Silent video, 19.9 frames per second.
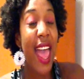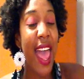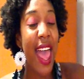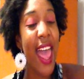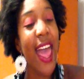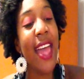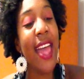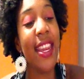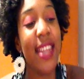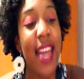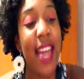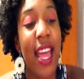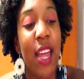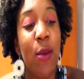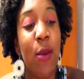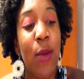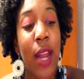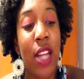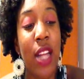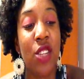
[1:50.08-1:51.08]
At night,
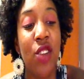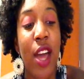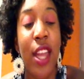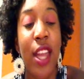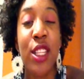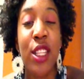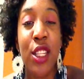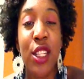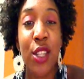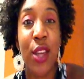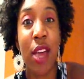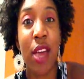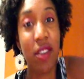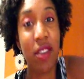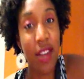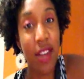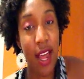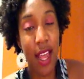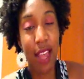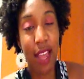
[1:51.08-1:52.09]
what I try to do every
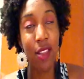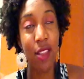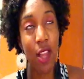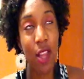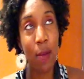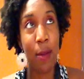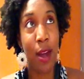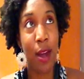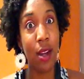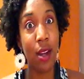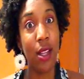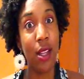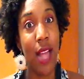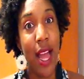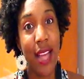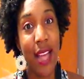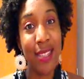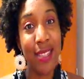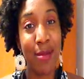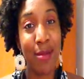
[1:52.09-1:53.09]
night, even though I'm not going to
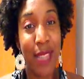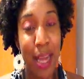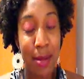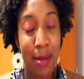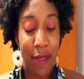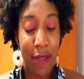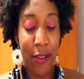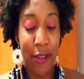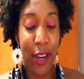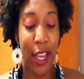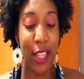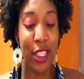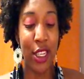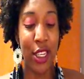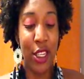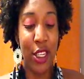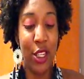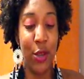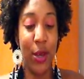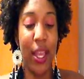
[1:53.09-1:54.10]
lie, sometimes I forget to do